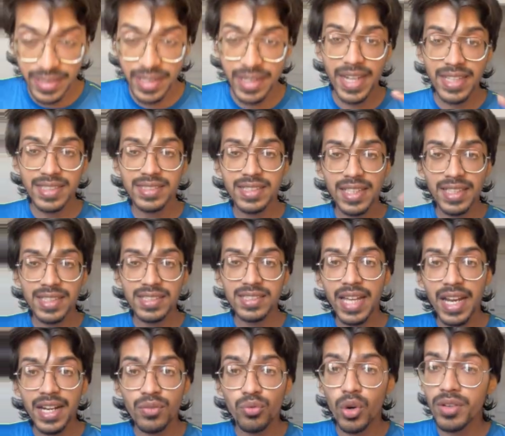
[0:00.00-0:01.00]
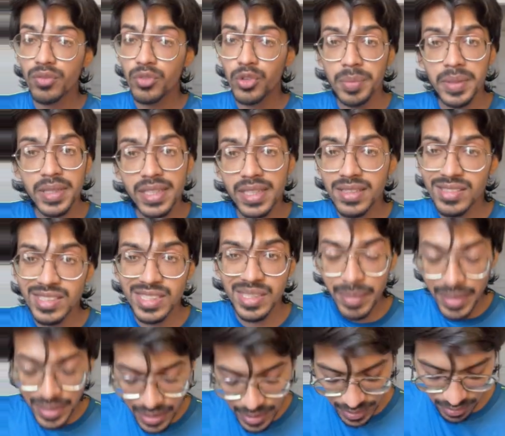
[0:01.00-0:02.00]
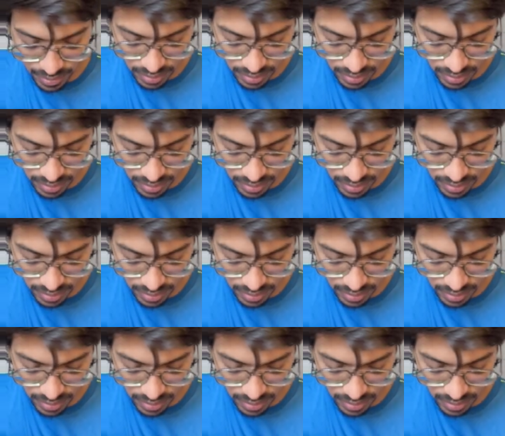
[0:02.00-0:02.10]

next thing is that what would be their symmetry?